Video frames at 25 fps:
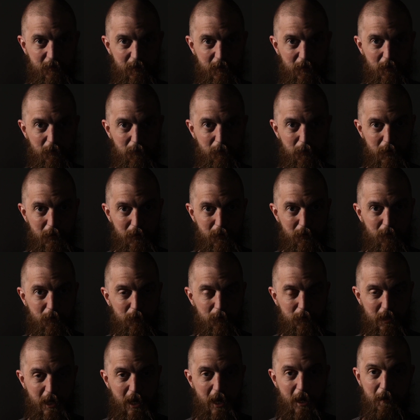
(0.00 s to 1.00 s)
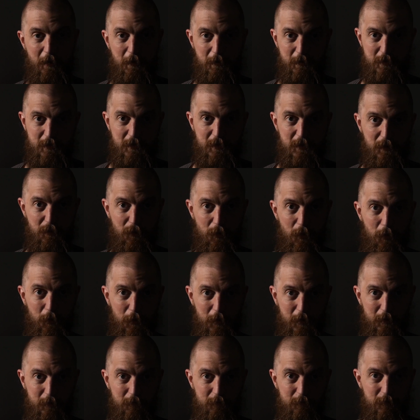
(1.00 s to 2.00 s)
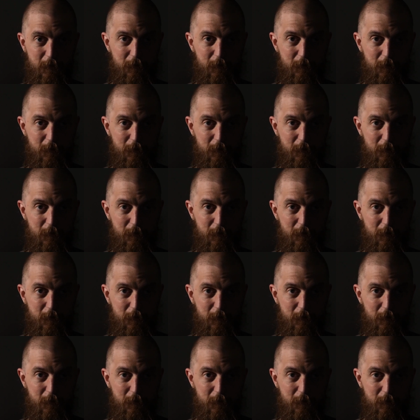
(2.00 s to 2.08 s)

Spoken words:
it'll be all chaos in the morning.